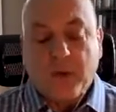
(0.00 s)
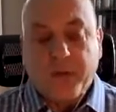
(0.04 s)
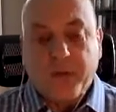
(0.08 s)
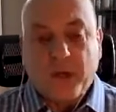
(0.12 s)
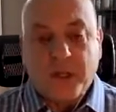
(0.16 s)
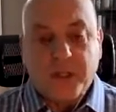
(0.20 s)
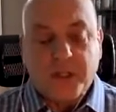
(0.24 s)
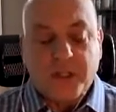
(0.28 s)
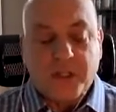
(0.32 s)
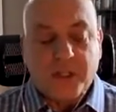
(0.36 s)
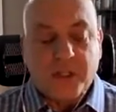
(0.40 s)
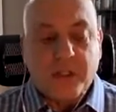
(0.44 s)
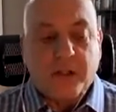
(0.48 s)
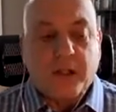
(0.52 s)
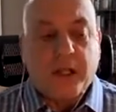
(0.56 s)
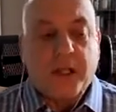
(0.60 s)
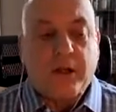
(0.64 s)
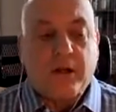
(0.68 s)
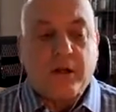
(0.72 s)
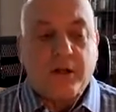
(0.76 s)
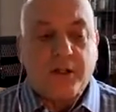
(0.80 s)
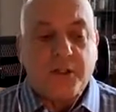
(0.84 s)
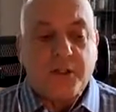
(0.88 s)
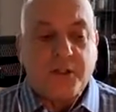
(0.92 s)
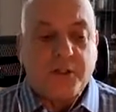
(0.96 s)
us as
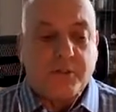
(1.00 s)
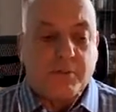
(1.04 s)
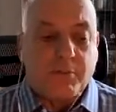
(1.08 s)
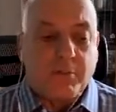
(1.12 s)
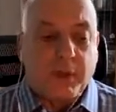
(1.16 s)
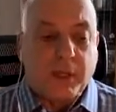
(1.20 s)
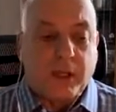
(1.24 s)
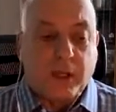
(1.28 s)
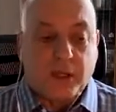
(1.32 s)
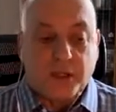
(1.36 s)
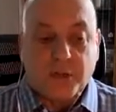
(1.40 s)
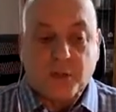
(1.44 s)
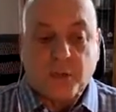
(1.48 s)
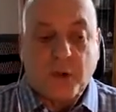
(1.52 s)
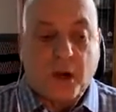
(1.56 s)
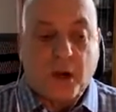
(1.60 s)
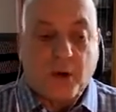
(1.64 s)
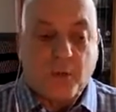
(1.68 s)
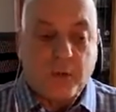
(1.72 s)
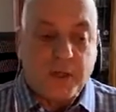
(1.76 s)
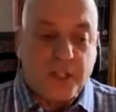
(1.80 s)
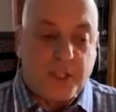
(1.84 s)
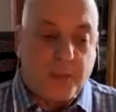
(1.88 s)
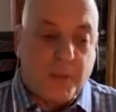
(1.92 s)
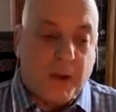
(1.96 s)
leaders because we are
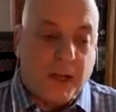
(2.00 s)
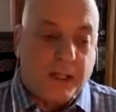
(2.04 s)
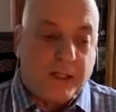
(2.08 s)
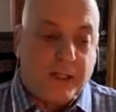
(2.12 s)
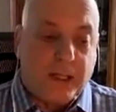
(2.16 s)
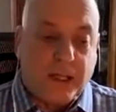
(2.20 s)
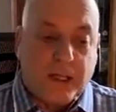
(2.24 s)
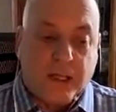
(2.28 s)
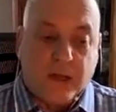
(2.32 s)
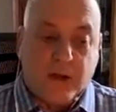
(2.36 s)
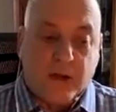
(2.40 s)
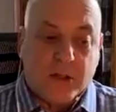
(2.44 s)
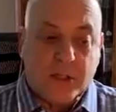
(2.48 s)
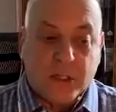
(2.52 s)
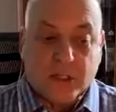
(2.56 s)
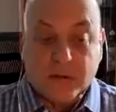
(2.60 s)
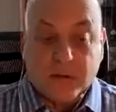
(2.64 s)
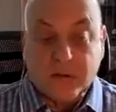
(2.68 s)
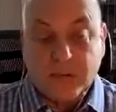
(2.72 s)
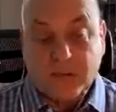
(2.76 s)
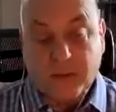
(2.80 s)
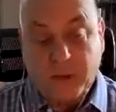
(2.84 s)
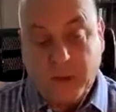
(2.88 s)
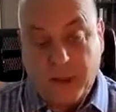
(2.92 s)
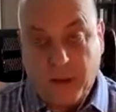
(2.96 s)
respected,
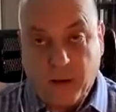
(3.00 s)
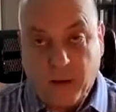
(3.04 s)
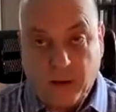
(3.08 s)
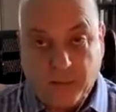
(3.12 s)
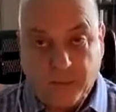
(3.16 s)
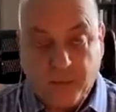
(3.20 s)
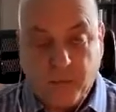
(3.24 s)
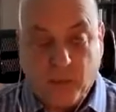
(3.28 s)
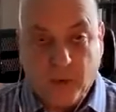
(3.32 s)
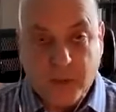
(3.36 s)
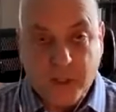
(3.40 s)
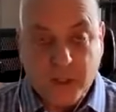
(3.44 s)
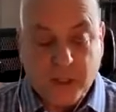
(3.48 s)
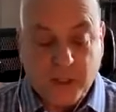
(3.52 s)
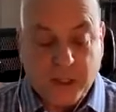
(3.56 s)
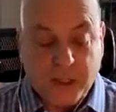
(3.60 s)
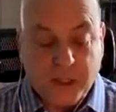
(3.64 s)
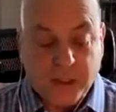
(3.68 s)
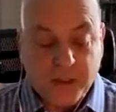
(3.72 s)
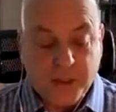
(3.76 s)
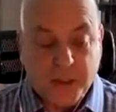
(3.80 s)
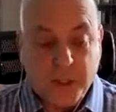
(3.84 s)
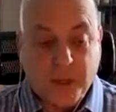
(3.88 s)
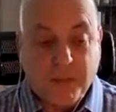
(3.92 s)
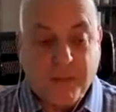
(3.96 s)
and unfortunately
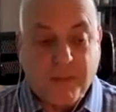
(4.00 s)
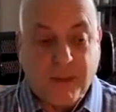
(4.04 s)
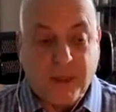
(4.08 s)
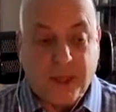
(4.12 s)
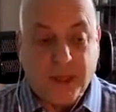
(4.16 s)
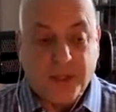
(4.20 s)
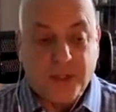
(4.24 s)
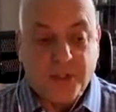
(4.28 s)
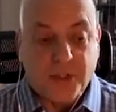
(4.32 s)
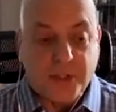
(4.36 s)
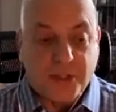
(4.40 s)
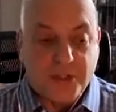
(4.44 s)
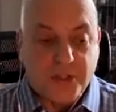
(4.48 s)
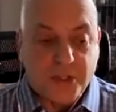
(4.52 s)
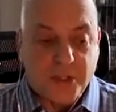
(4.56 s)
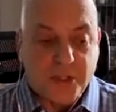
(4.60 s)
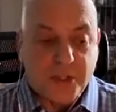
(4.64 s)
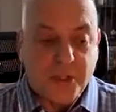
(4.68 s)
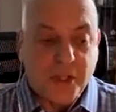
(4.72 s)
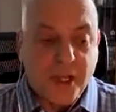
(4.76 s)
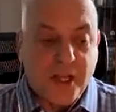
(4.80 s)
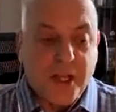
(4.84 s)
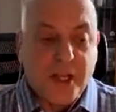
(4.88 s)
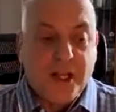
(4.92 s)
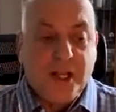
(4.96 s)
in some
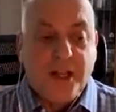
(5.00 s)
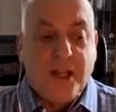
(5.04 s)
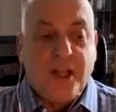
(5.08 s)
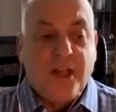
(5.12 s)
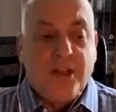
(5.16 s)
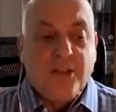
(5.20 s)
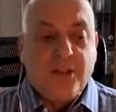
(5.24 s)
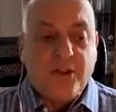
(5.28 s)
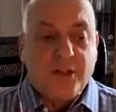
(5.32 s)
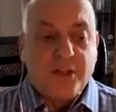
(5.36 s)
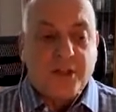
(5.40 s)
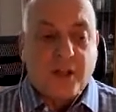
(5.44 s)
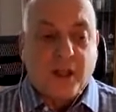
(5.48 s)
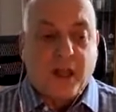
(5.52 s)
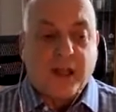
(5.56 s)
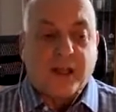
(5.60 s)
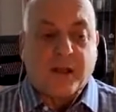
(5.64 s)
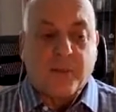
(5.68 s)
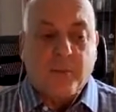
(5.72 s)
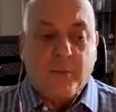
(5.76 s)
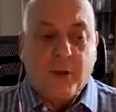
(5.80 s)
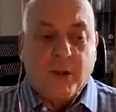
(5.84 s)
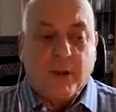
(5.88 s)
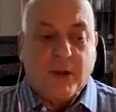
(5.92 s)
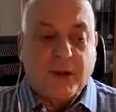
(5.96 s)
instances There's a
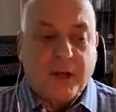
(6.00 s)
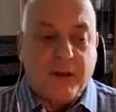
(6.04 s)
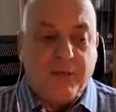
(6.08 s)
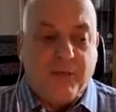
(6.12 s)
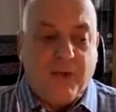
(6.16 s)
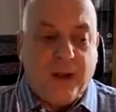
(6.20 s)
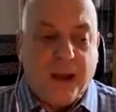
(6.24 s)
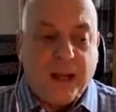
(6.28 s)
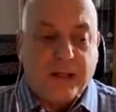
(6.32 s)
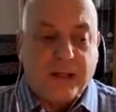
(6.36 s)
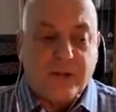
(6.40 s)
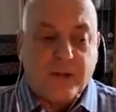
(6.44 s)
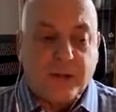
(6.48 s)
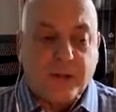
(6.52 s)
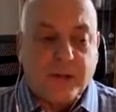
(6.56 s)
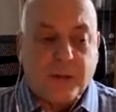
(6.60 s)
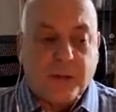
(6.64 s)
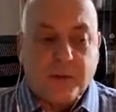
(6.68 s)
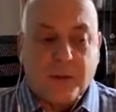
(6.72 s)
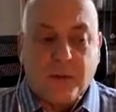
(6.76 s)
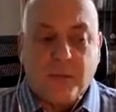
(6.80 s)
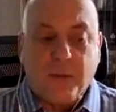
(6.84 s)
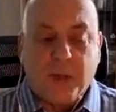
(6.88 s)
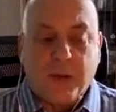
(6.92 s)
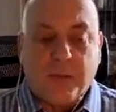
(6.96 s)
likability factor. I
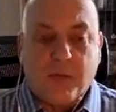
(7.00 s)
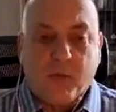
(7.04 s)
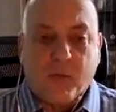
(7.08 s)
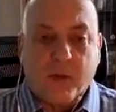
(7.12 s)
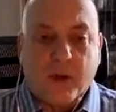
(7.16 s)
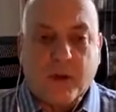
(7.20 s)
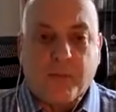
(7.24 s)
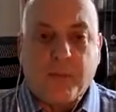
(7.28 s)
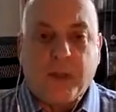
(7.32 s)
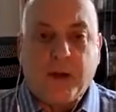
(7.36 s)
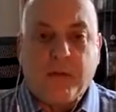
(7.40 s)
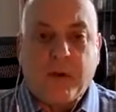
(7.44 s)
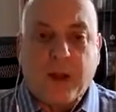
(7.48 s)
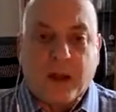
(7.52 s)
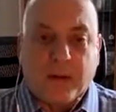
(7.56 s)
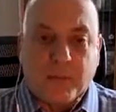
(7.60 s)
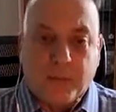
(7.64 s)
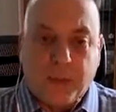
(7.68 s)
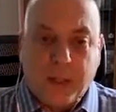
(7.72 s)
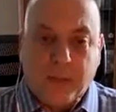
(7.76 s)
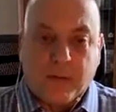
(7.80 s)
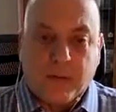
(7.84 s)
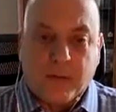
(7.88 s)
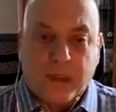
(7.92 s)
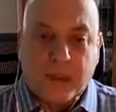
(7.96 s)
mean, people want to be around
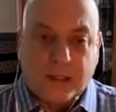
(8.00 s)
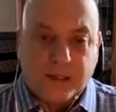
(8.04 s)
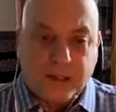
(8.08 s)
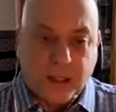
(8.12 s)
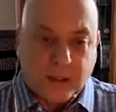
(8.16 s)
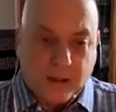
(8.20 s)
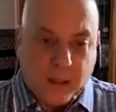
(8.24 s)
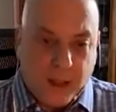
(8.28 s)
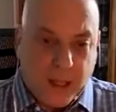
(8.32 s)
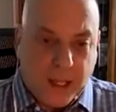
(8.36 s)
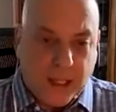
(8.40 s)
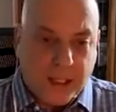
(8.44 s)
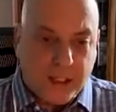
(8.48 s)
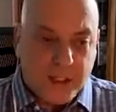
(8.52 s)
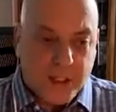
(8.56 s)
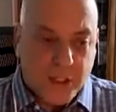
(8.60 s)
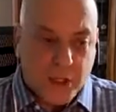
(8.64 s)
people that they like.